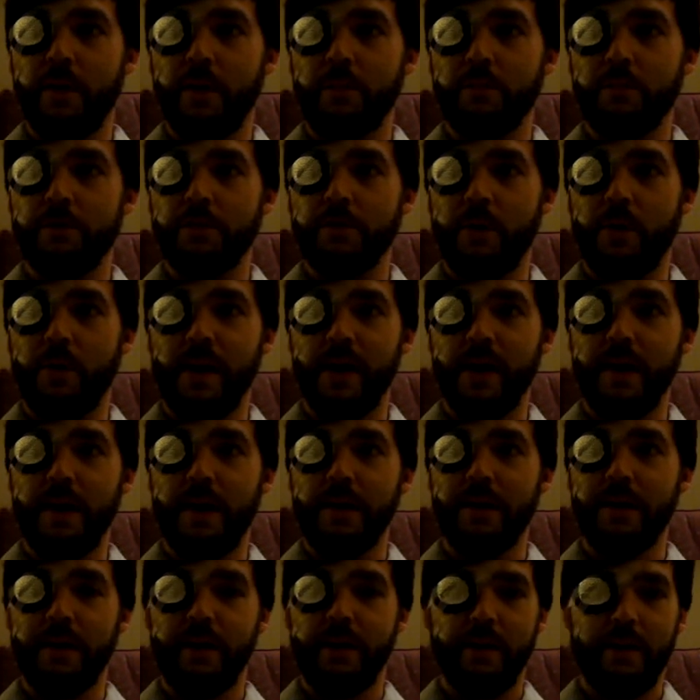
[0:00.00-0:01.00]
So I
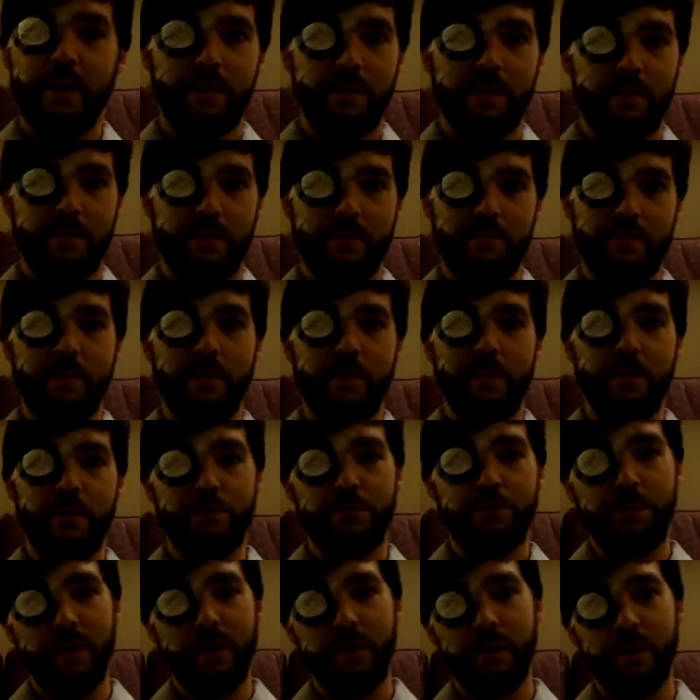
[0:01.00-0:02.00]
got to hear the
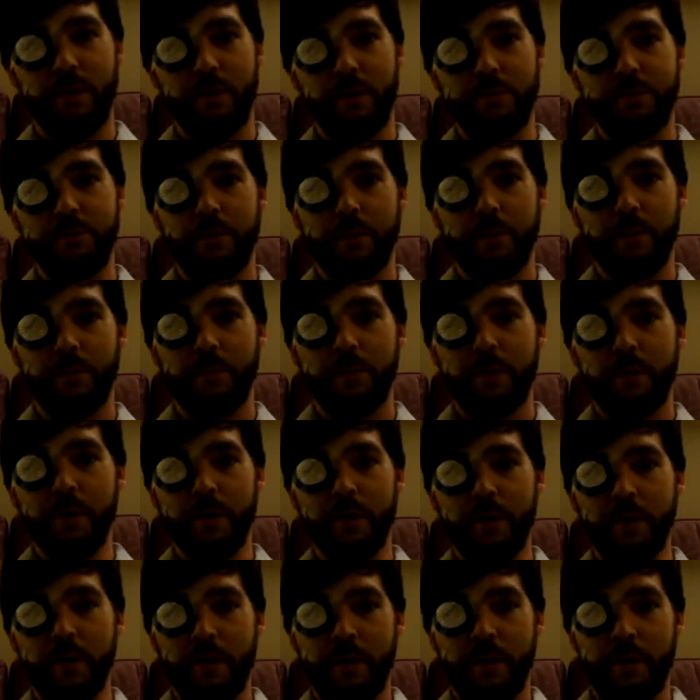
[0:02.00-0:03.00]
spiel from
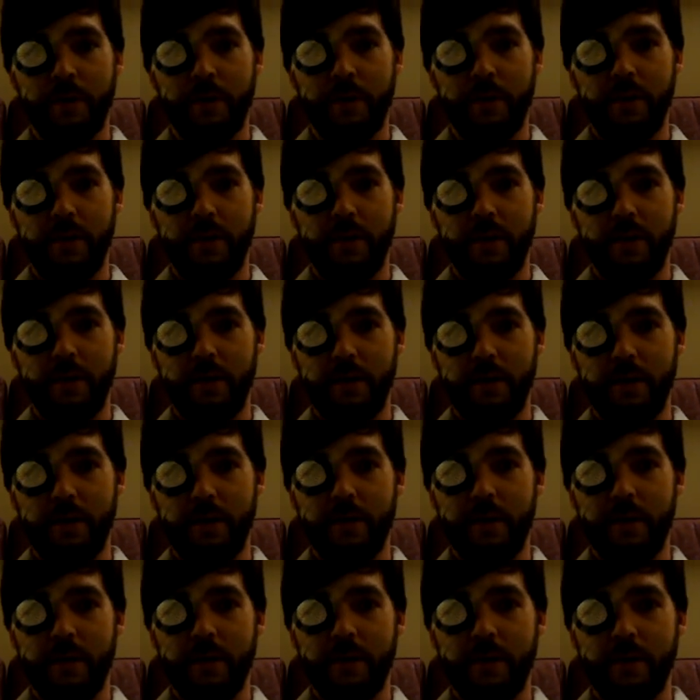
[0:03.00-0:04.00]
the
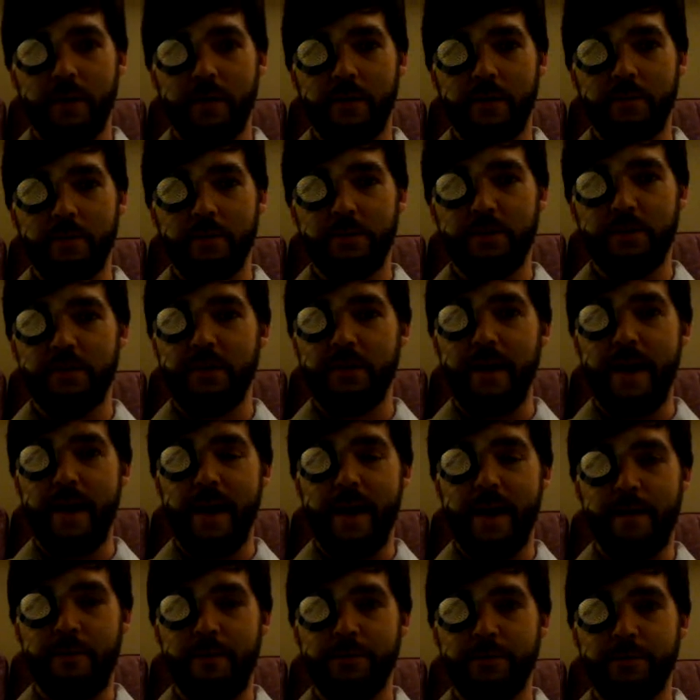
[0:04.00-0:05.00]

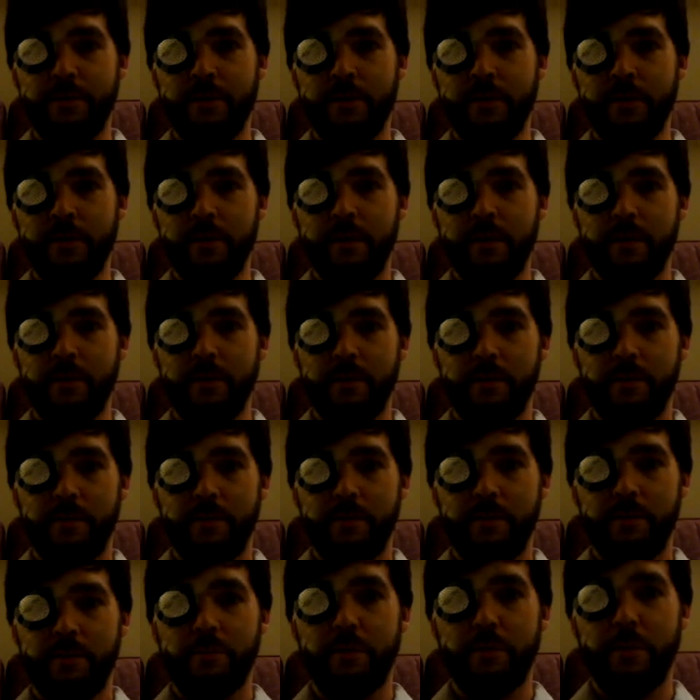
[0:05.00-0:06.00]
staff
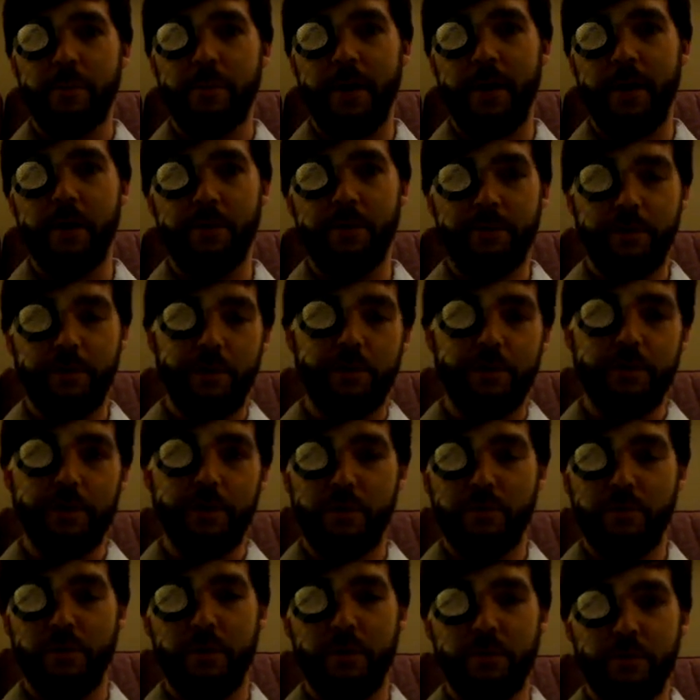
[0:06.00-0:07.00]
preparing for the
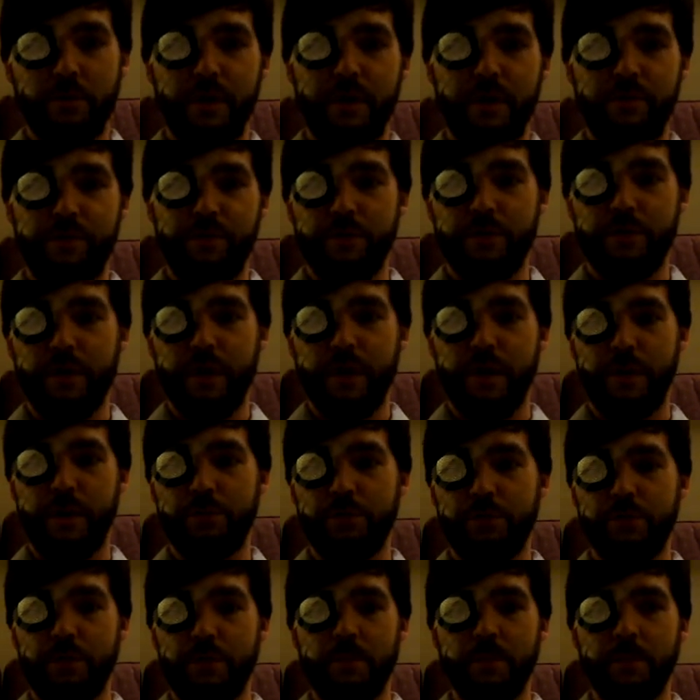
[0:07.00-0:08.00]
surgery 3 different
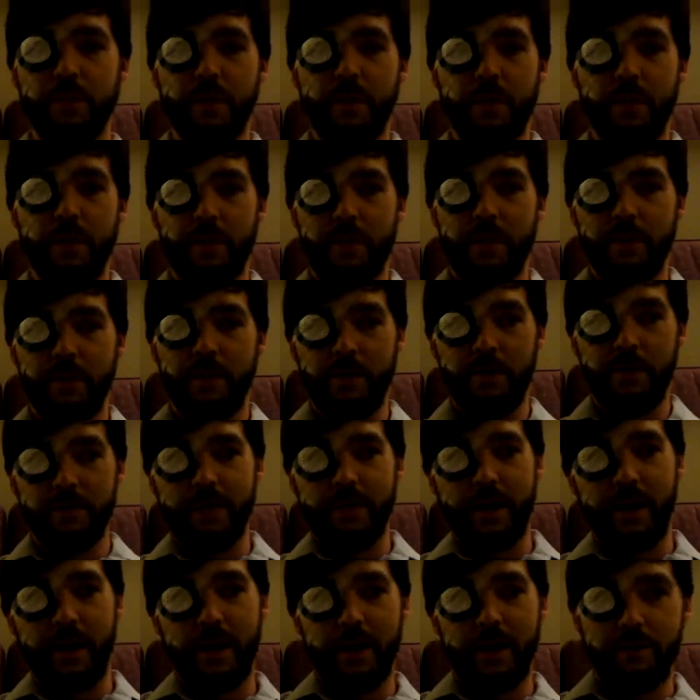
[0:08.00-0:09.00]
times, from this
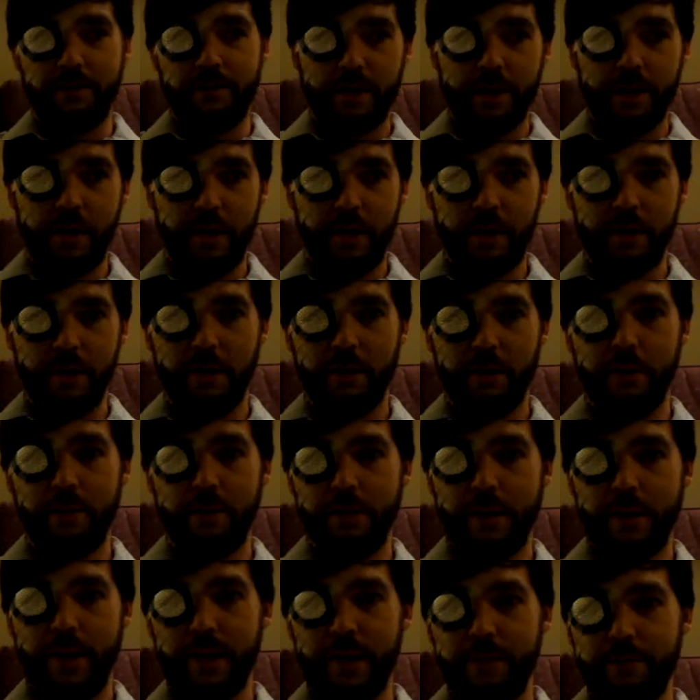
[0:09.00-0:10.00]
guy over here who
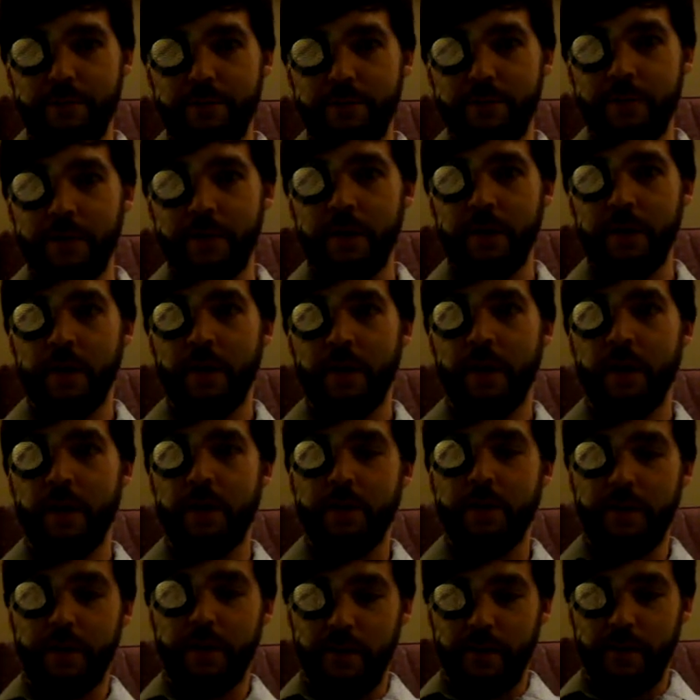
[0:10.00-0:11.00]
left,
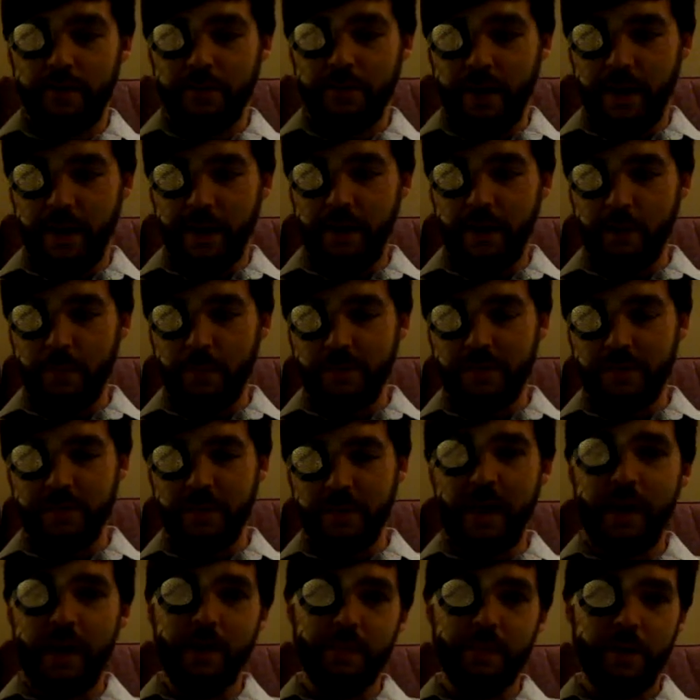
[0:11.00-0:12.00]
and then this guy here
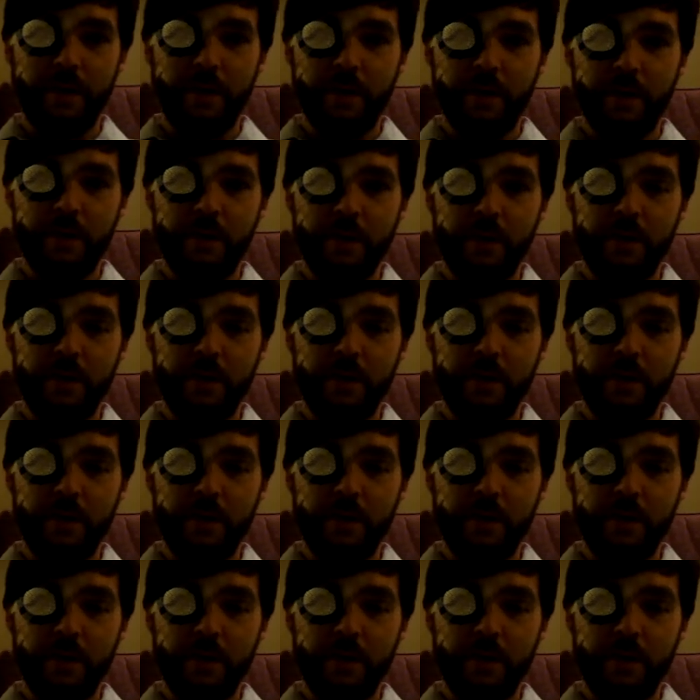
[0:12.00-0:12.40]
beside me